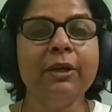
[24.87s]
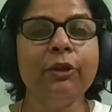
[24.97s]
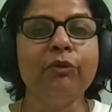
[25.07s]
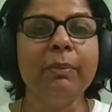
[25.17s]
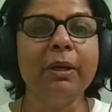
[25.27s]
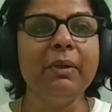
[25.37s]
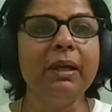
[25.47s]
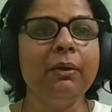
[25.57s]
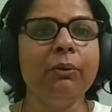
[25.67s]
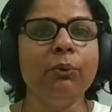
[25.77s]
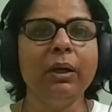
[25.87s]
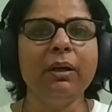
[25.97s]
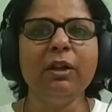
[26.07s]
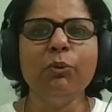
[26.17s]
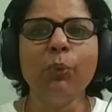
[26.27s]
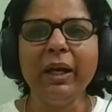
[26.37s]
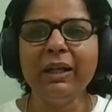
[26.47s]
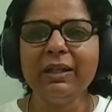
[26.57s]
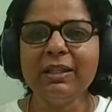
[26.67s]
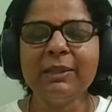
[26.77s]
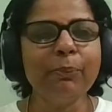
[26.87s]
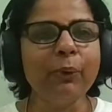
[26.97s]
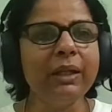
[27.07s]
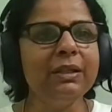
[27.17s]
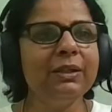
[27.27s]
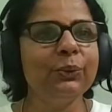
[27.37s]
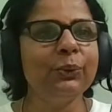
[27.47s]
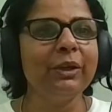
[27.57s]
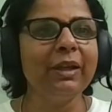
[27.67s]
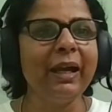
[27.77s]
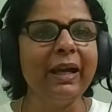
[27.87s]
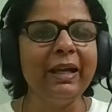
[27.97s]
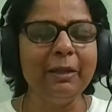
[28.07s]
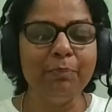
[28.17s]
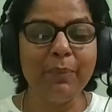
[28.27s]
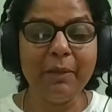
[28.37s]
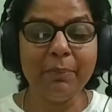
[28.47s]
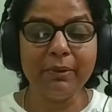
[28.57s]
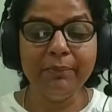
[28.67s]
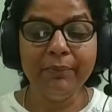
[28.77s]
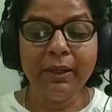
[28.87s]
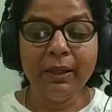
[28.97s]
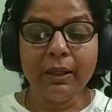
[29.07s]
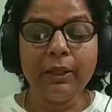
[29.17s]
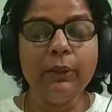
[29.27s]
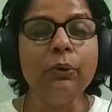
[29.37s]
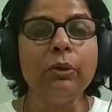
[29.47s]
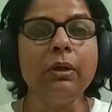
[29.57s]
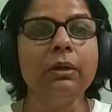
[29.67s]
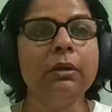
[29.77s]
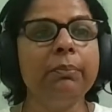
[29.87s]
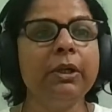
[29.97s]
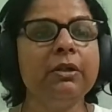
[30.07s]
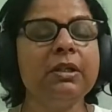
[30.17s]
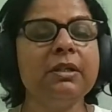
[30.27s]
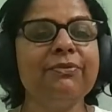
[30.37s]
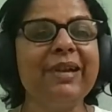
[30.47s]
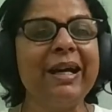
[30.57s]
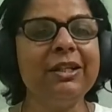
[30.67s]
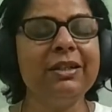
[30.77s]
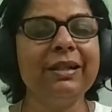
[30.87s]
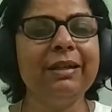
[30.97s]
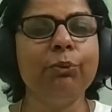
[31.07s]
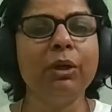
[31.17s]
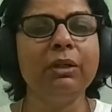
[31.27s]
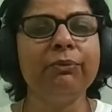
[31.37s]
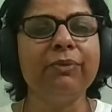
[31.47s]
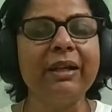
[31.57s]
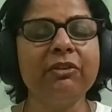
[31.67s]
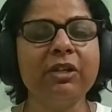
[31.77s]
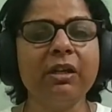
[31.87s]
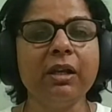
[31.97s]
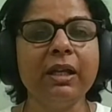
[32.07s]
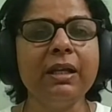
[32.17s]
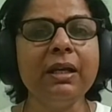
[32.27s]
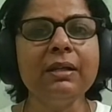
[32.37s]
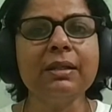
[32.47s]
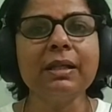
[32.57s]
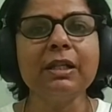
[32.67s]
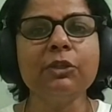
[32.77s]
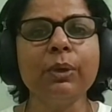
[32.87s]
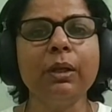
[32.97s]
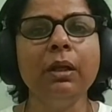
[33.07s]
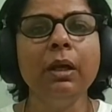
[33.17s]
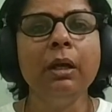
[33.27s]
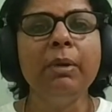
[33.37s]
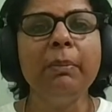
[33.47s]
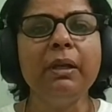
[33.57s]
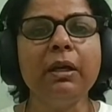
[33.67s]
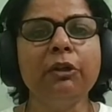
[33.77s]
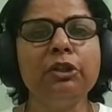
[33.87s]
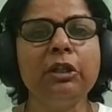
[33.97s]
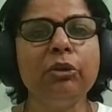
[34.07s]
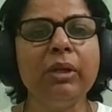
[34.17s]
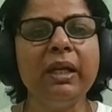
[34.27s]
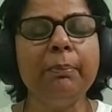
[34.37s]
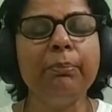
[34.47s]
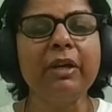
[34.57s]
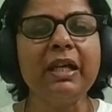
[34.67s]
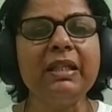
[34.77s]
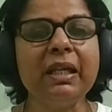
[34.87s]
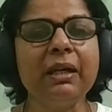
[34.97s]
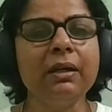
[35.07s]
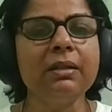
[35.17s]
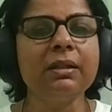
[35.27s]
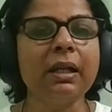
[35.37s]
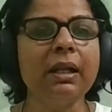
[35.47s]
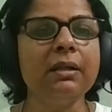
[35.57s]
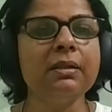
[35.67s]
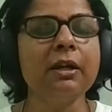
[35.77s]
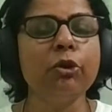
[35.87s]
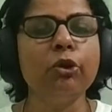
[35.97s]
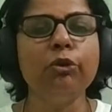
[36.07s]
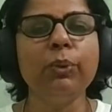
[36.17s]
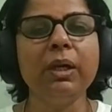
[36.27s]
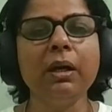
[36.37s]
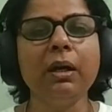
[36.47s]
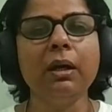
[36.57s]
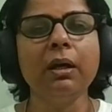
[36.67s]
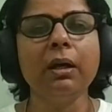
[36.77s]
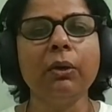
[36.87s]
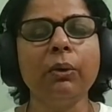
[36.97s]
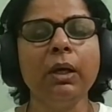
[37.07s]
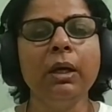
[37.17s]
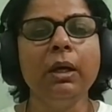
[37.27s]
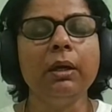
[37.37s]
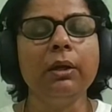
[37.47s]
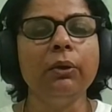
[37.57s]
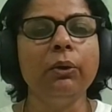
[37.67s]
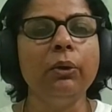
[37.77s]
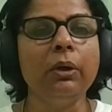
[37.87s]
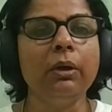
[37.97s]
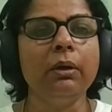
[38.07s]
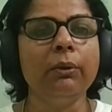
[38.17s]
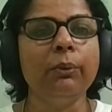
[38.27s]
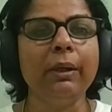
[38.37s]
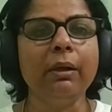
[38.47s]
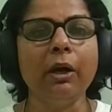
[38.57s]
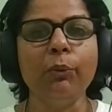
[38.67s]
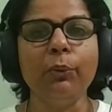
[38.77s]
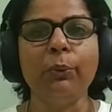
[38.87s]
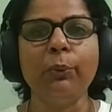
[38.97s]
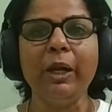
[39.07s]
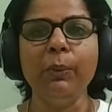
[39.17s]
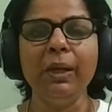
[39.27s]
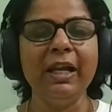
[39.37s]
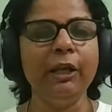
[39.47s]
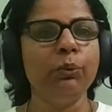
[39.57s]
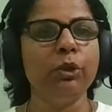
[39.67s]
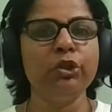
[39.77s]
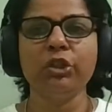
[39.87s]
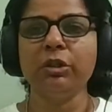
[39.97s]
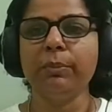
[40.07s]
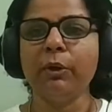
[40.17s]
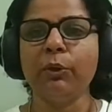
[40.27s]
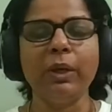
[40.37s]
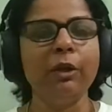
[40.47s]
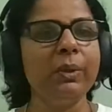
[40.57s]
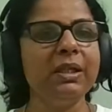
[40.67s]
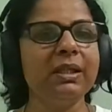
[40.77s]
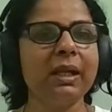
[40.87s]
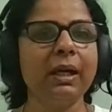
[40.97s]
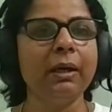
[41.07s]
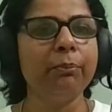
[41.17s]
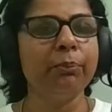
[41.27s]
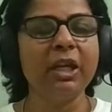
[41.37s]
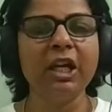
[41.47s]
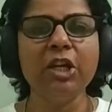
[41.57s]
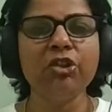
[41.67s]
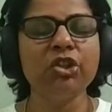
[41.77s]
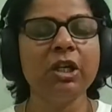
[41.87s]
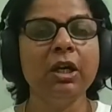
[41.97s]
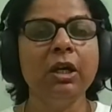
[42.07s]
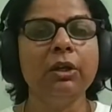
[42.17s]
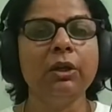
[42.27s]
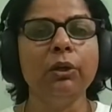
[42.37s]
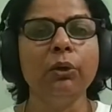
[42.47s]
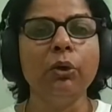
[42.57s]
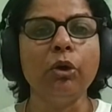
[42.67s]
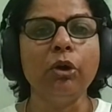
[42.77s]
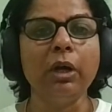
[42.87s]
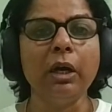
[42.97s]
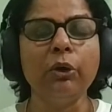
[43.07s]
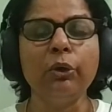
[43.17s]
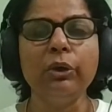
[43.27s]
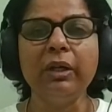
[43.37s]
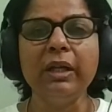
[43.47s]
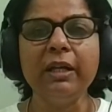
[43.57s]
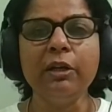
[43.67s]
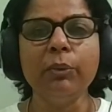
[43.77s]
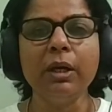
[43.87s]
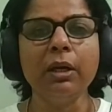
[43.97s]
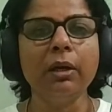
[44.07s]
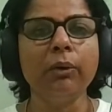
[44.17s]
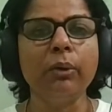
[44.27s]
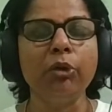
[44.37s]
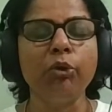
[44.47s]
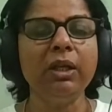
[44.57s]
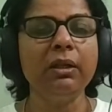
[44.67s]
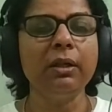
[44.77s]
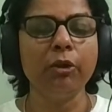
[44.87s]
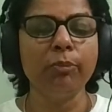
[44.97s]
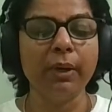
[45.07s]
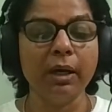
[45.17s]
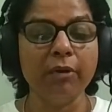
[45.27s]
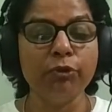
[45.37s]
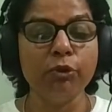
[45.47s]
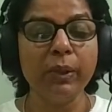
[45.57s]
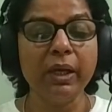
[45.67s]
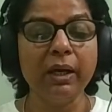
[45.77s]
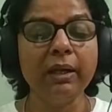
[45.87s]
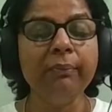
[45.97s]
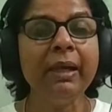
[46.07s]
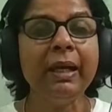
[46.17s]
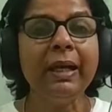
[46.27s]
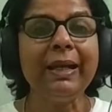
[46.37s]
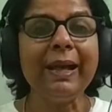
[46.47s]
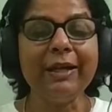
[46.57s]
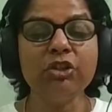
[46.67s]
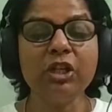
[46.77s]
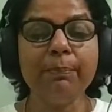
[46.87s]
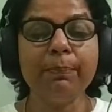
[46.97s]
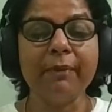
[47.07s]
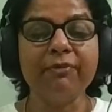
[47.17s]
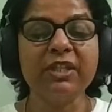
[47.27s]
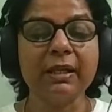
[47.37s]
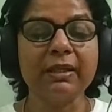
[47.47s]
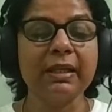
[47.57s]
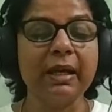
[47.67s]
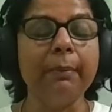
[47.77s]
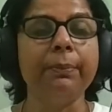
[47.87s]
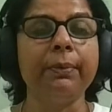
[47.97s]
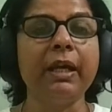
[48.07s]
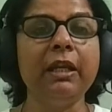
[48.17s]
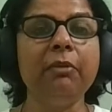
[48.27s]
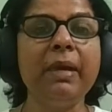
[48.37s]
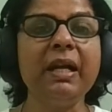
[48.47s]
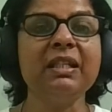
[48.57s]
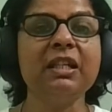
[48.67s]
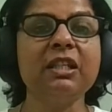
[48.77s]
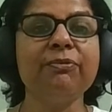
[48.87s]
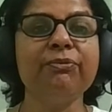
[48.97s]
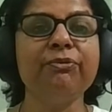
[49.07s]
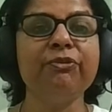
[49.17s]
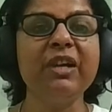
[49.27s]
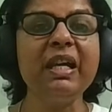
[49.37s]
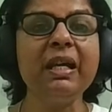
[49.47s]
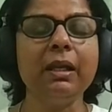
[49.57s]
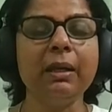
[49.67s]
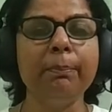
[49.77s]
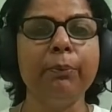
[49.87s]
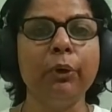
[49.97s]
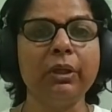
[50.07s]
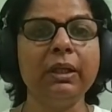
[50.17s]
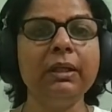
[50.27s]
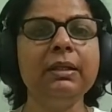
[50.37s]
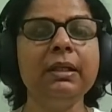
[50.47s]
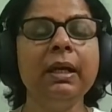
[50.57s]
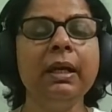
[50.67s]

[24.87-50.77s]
Now we might be wondering why this point in handling people, you know, uh, because flattery, what flattery really does is when people are continually praising us, telling us how good we are, how, you know, uh, well, how well we lead worship, how well we sing, preach, you know, or how good a leader we are, how anointed, how powerful we are, it actually puffs us up and it makes us feel important